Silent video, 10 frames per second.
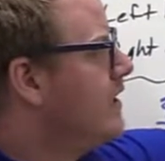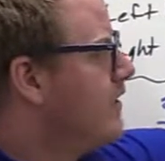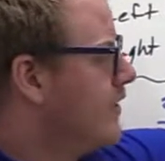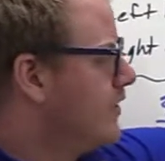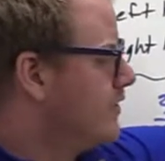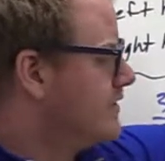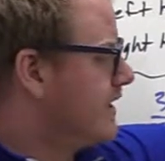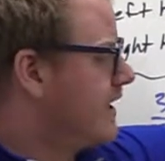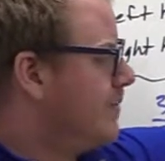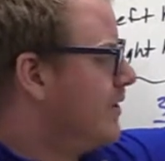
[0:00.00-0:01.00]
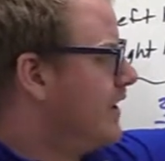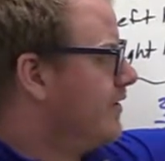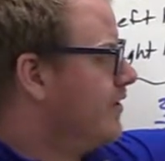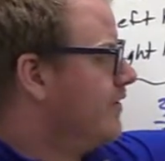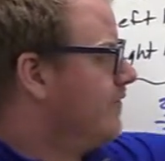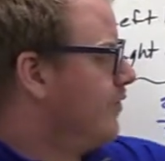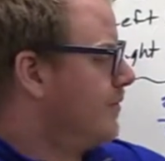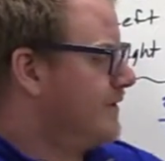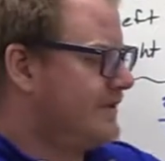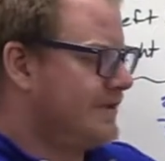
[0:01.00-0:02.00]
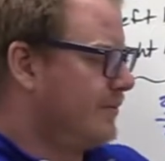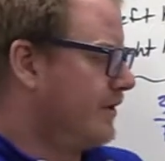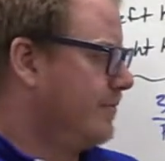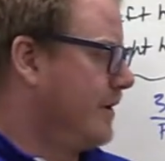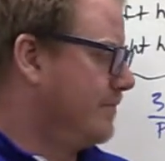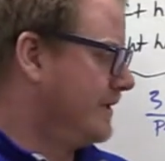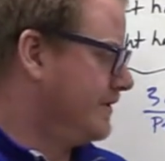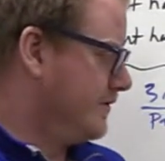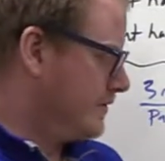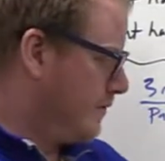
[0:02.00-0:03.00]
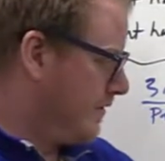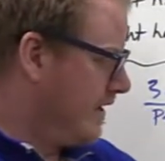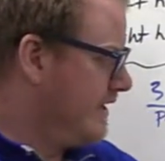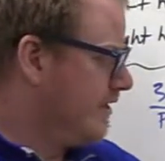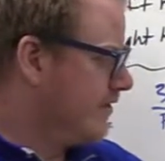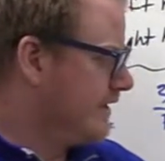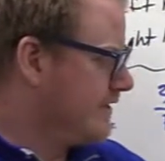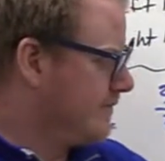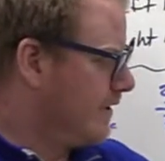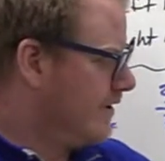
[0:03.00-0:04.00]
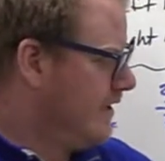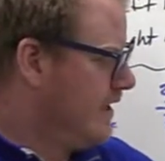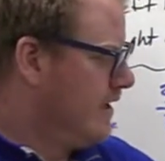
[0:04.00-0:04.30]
there's a couple other formulas that we're going to bump into. So we already learned this one.